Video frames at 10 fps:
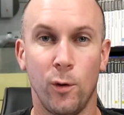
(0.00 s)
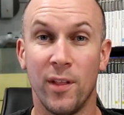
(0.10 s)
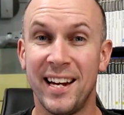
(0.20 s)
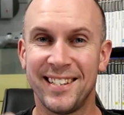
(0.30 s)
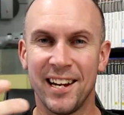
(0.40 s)
Well,
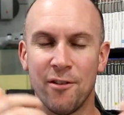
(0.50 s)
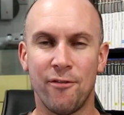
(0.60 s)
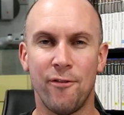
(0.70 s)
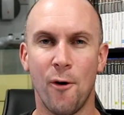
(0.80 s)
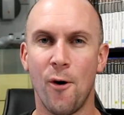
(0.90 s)
that is it
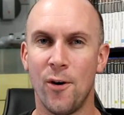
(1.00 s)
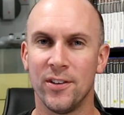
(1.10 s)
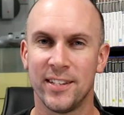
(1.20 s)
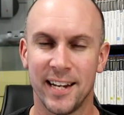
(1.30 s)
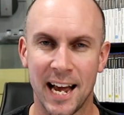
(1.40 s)
for
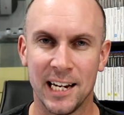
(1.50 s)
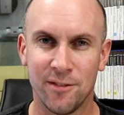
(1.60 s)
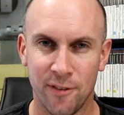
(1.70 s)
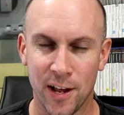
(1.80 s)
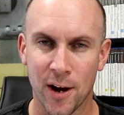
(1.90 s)
today's
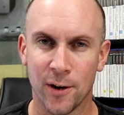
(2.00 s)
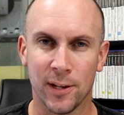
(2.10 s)
video.